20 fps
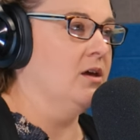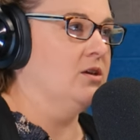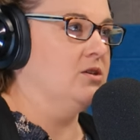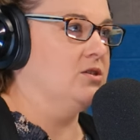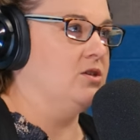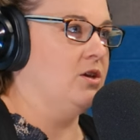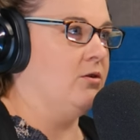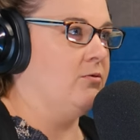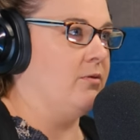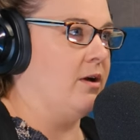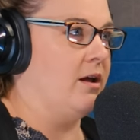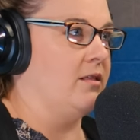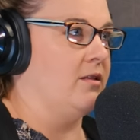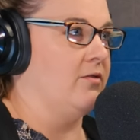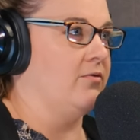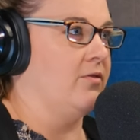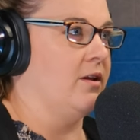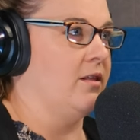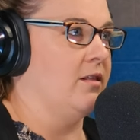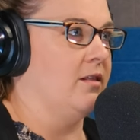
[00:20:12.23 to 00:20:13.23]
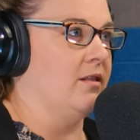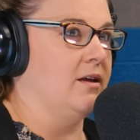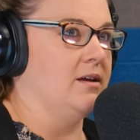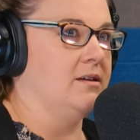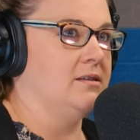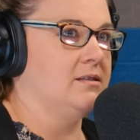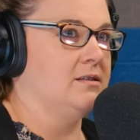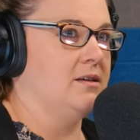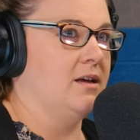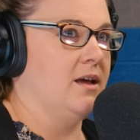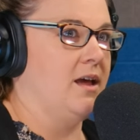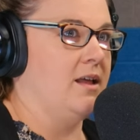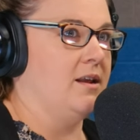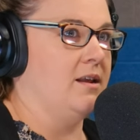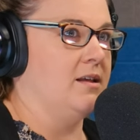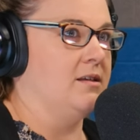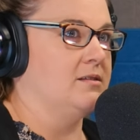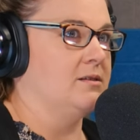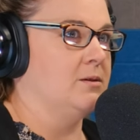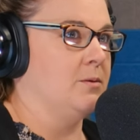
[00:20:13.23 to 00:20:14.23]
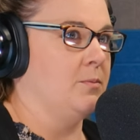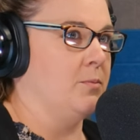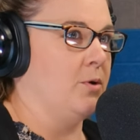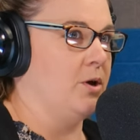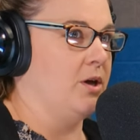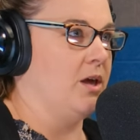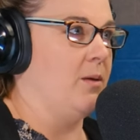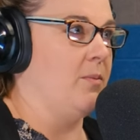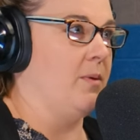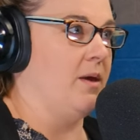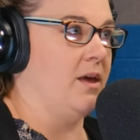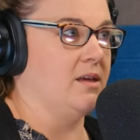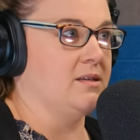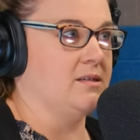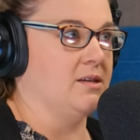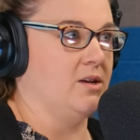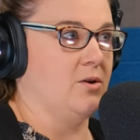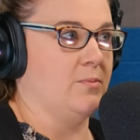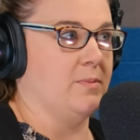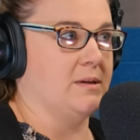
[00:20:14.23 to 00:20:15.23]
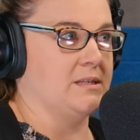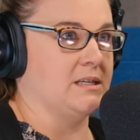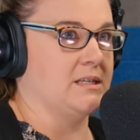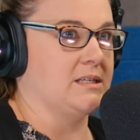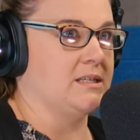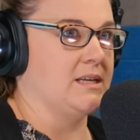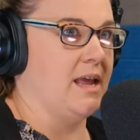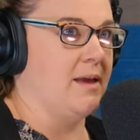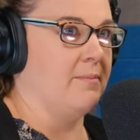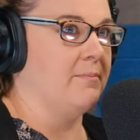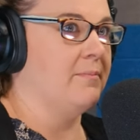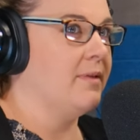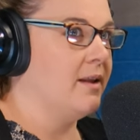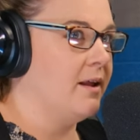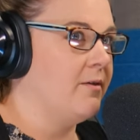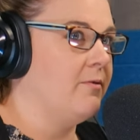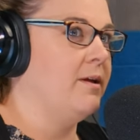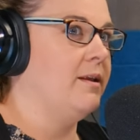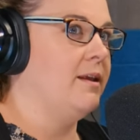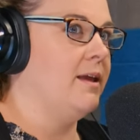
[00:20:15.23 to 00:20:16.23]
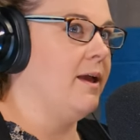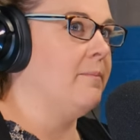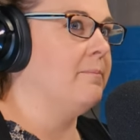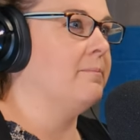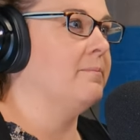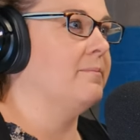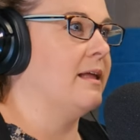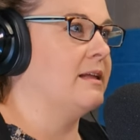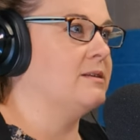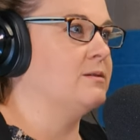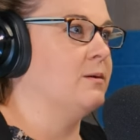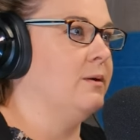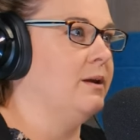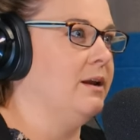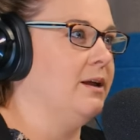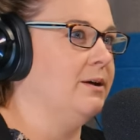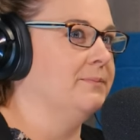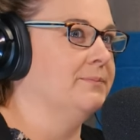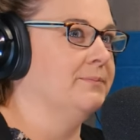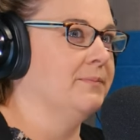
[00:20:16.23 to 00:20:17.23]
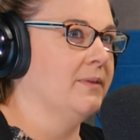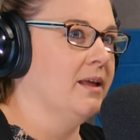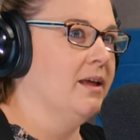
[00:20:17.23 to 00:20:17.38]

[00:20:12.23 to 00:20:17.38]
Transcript: so you're right at the front of the list, and it's bookkeeping is in your business name. And I went, yep, that's what we do.